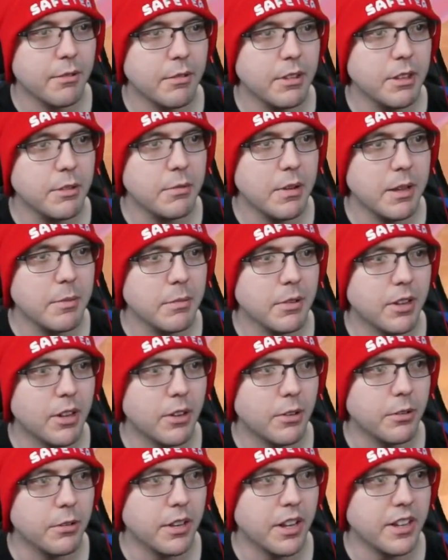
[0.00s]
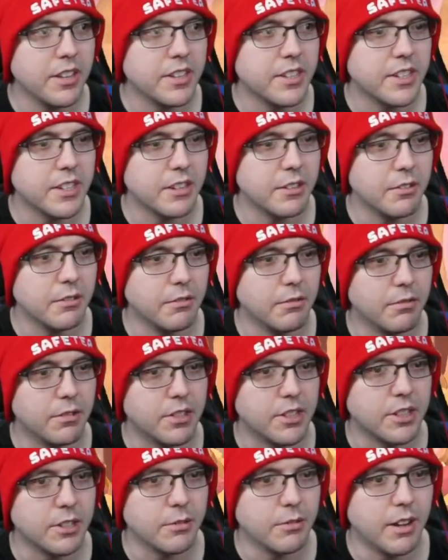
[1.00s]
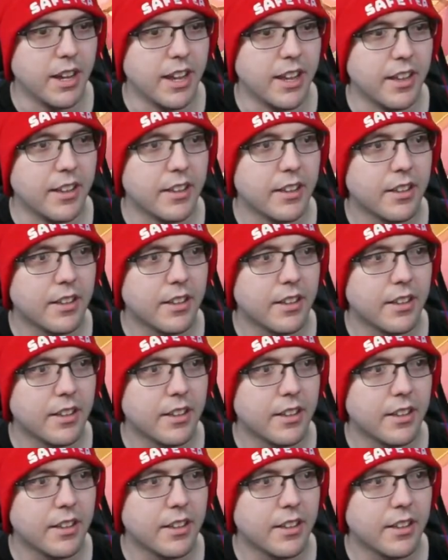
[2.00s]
are you able to hold on to to it? How are